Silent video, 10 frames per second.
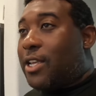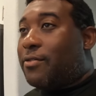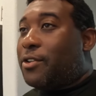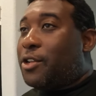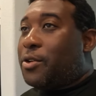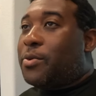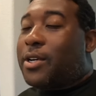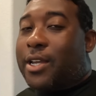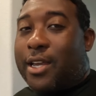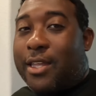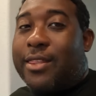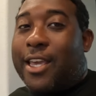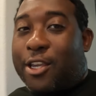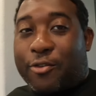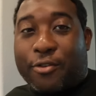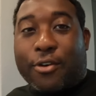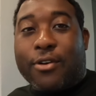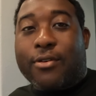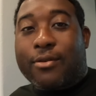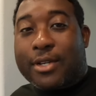If you're new, again, thank you
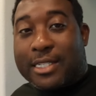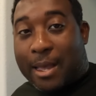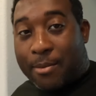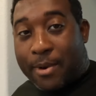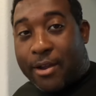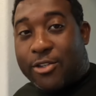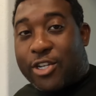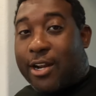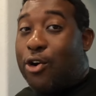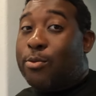for stopping by on the channel.